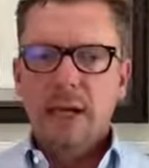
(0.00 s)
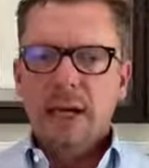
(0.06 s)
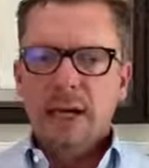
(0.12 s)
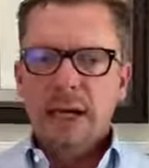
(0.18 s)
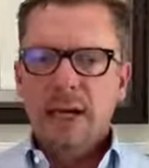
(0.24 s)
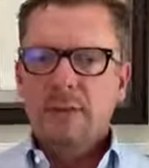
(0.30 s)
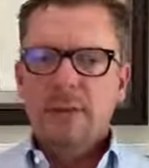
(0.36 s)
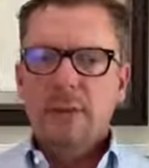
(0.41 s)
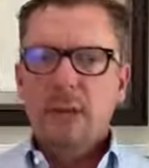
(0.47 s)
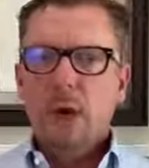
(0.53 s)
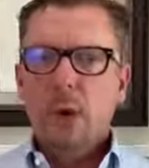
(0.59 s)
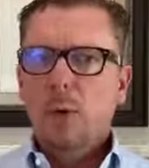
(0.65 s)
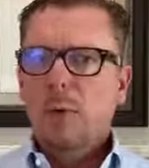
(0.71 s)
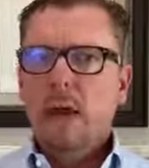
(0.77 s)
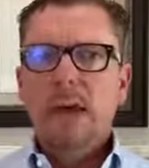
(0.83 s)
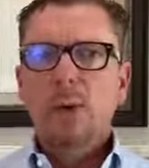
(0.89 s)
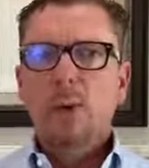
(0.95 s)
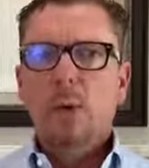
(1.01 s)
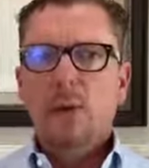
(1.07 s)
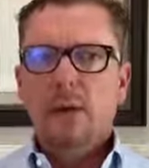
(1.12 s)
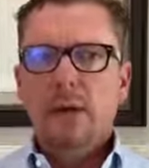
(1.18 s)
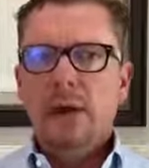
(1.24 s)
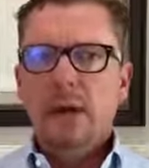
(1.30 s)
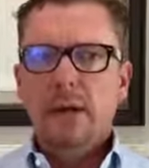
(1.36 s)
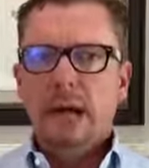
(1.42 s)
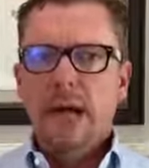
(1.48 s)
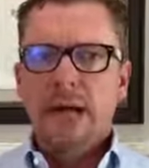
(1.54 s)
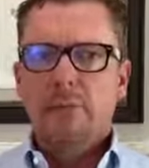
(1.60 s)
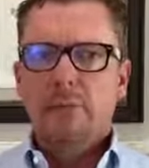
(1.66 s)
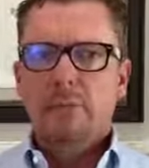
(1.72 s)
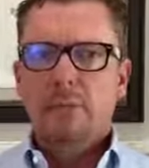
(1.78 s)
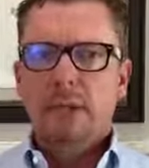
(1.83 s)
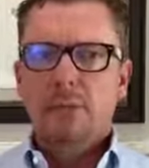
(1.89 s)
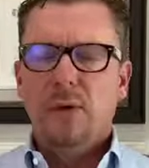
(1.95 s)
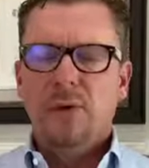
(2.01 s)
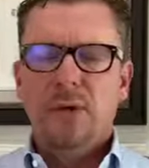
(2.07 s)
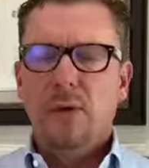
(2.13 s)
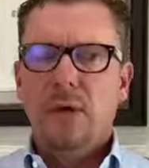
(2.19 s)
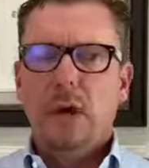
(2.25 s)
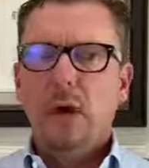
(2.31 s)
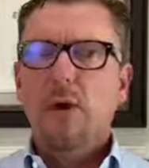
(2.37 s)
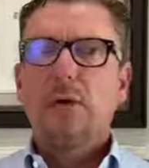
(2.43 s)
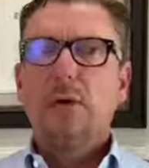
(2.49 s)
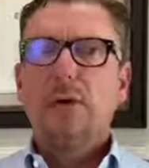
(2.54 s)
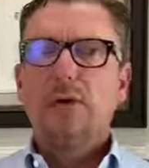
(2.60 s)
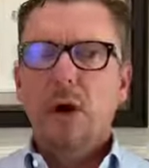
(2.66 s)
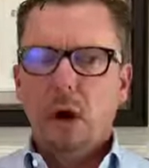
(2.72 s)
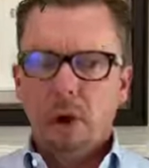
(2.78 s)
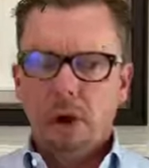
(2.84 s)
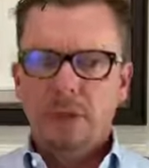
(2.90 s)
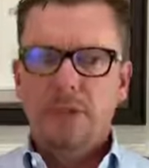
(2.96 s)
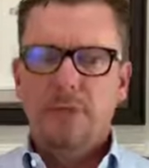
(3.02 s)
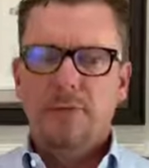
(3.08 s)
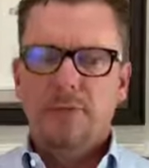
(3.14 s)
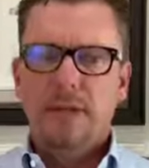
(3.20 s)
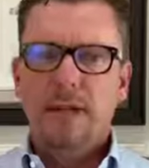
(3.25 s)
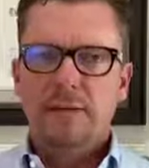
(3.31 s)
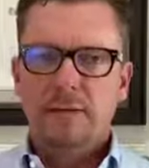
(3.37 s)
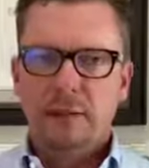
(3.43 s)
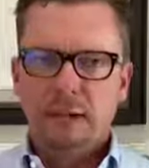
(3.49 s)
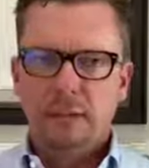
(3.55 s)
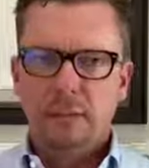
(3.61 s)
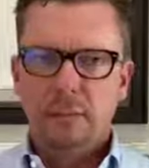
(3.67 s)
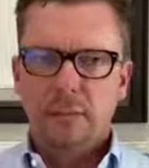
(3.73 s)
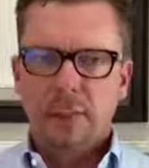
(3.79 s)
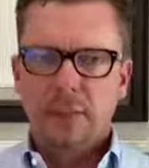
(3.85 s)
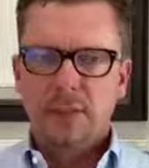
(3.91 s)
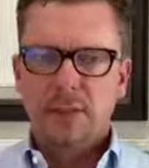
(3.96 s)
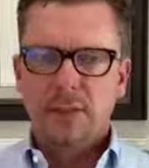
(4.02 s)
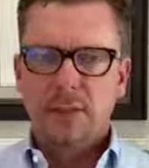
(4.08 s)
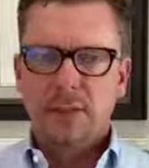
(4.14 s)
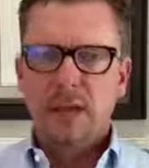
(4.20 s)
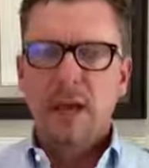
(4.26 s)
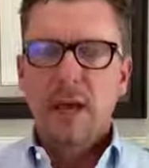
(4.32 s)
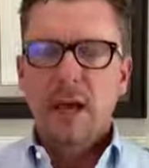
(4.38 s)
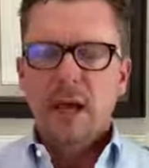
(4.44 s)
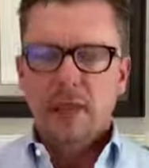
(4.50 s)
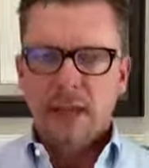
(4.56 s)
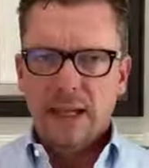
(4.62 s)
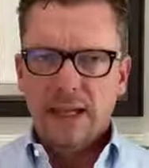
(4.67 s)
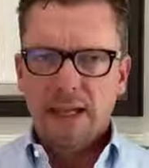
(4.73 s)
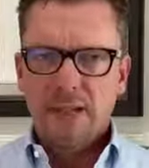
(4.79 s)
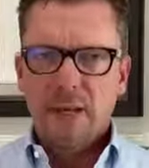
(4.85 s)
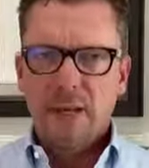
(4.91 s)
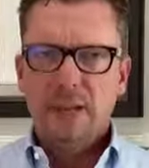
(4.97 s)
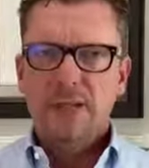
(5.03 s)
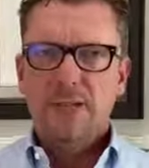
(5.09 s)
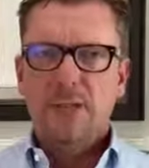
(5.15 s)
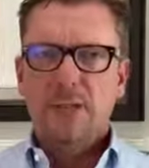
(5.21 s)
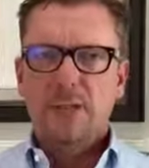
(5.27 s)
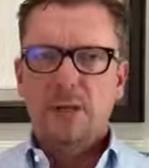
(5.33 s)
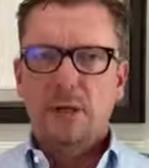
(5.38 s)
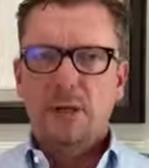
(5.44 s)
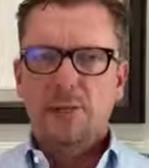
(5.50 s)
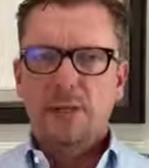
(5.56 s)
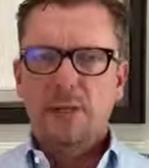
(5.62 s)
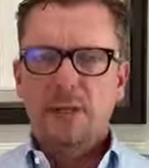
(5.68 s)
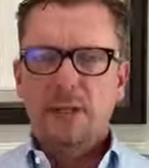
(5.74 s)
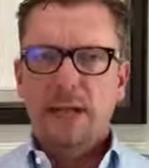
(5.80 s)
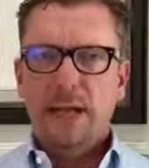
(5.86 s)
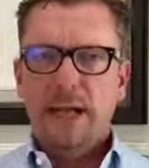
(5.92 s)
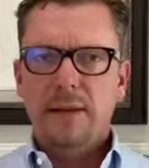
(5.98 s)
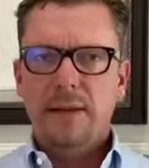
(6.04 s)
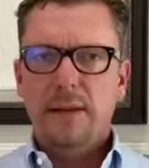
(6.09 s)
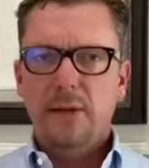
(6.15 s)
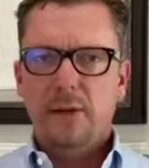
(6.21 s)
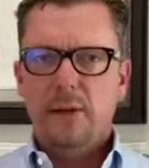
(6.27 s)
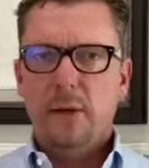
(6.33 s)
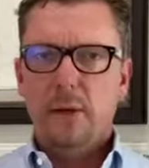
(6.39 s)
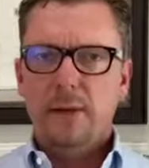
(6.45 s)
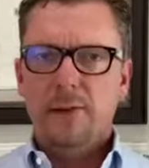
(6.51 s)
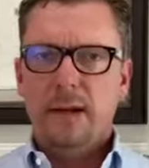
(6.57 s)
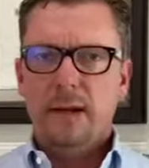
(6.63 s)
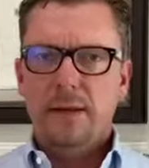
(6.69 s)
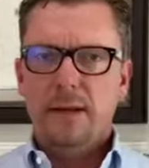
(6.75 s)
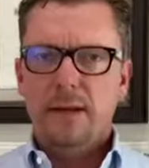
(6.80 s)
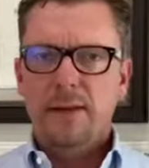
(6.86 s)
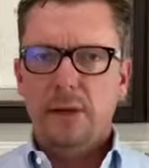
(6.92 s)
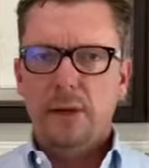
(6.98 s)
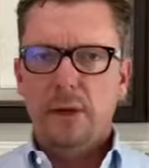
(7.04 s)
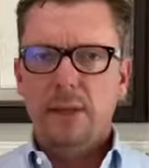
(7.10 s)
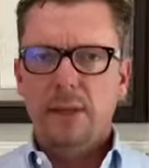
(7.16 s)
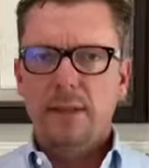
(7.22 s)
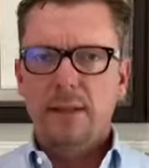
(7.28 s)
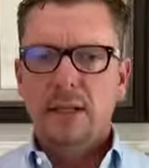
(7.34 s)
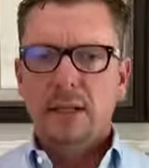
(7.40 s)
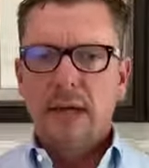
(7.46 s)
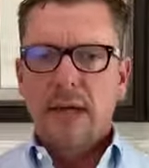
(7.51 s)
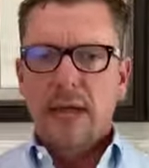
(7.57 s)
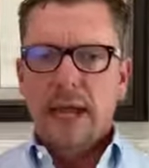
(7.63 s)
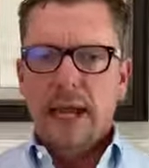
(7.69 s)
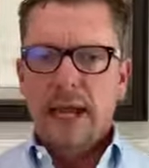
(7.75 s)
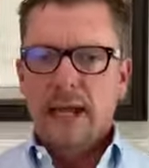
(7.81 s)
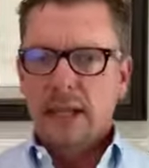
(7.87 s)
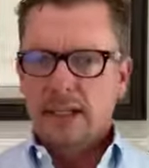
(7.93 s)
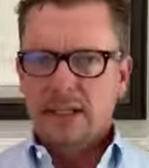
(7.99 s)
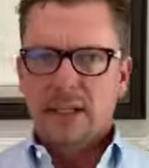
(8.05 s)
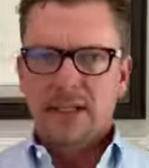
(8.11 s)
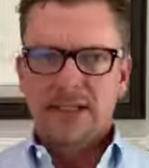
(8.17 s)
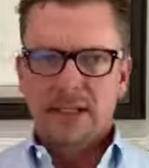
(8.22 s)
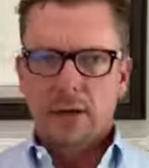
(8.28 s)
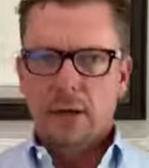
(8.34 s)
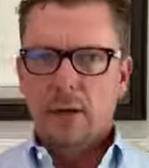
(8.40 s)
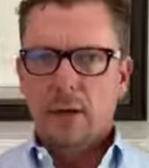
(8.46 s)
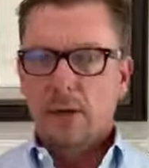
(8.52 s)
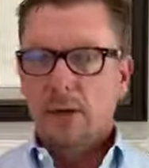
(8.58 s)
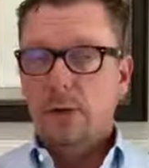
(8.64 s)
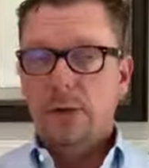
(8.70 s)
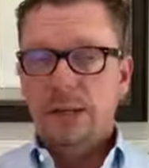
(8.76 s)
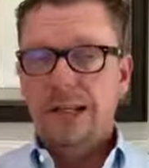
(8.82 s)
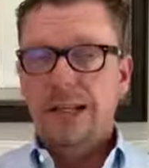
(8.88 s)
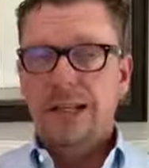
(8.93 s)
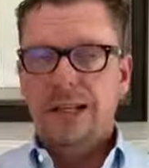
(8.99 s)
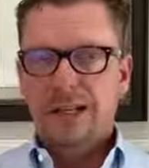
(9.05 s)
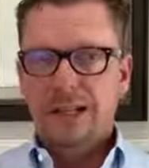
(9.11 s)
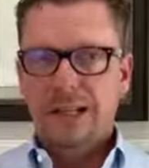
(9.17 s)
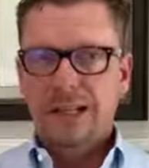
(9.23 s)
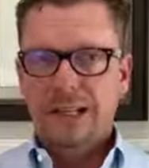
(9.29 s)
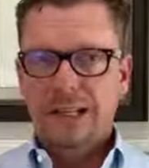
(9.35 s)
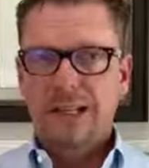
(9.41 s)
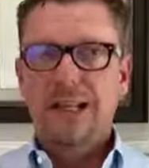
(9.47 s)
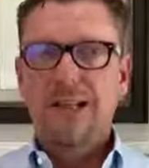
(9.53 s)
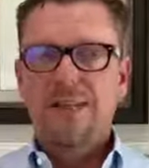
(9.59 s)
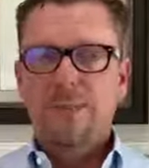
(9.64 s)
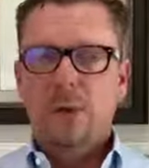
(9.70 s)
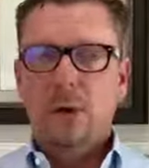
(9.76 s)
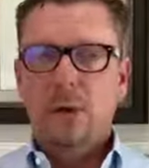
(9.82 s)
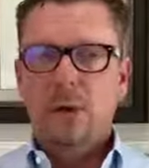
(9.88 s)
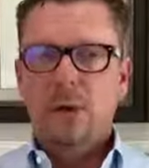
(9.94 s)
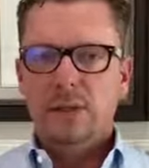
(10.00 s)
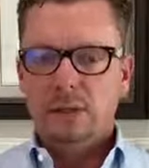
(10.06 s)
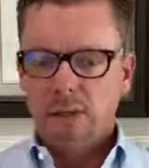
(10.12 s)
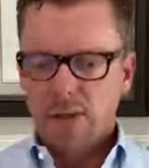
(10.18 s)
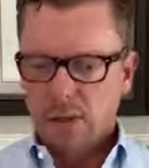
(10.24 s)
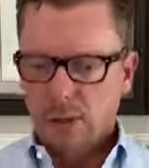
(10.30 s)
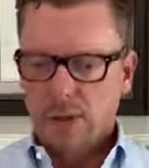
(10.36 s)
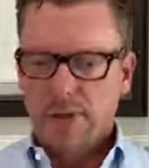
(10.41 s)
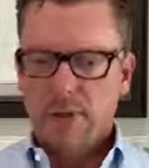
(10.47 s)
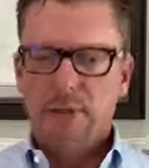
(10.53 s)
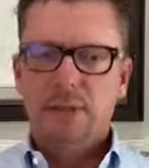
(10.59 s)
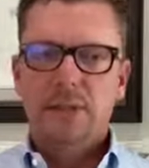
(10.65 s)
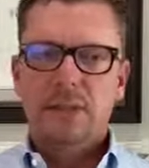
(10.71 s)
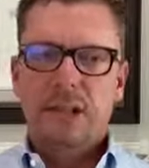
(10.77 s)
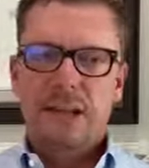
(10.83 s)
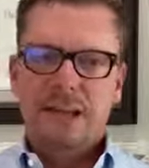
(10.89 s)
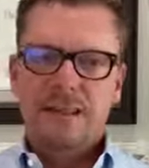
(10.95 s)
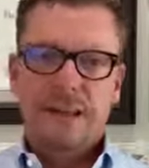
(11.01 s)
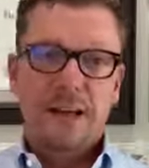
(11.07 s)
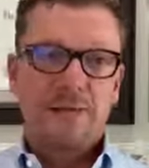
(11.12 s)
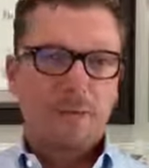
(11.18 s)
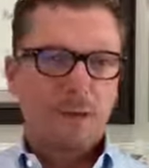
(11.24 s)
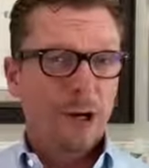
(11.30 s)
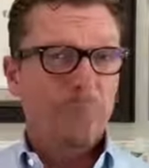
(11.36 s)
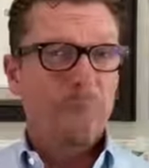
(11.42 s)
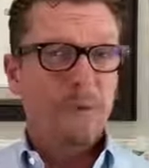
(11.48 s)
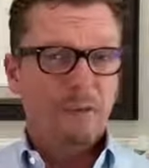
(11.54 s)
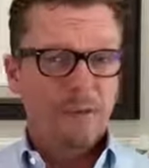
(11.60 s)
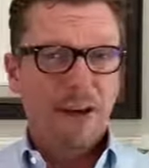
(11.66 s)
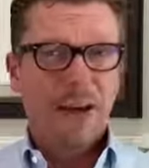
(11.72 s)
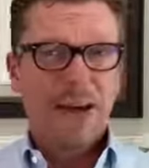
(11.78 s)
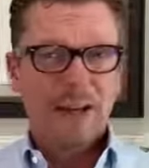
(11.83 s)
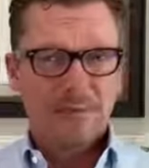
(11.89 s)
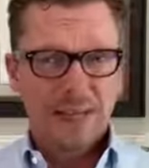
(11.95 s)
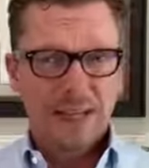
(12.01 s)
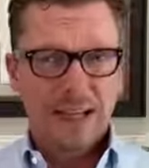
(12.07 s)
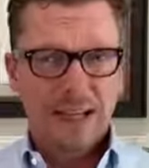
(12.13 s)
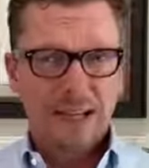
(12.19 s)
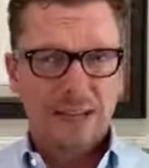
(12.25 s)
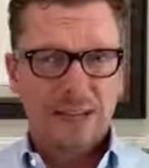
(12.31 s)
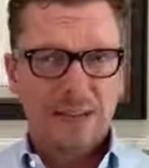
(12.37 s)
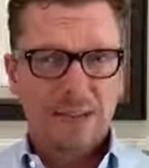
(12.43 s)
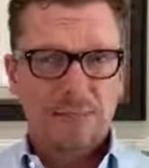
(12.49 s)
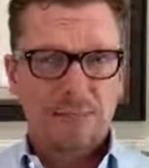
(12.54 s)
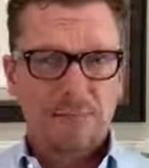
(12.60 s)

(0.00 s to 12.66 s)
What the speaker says: Even though they haven't been within 100 yards of the infected person, they touched a surface that had the coronavirus on it. And as I said earlier, it live on surfaces like that for up to 5 days.